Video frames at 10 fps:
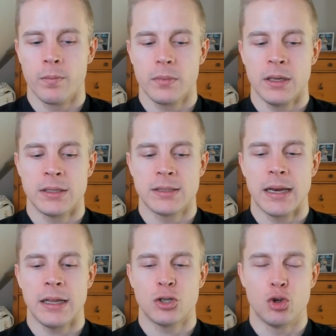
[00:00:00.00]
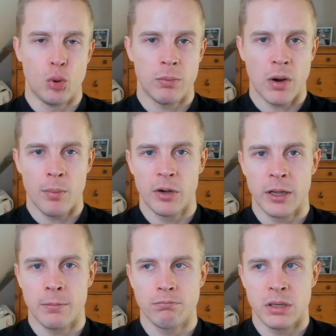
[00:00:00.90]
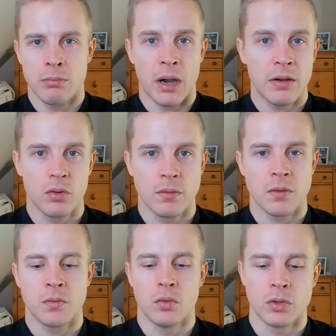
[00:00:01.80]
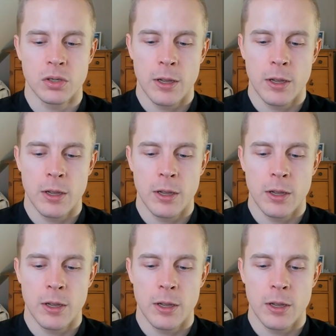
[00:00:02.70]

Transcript: eat steady chew it properly be mindful of your food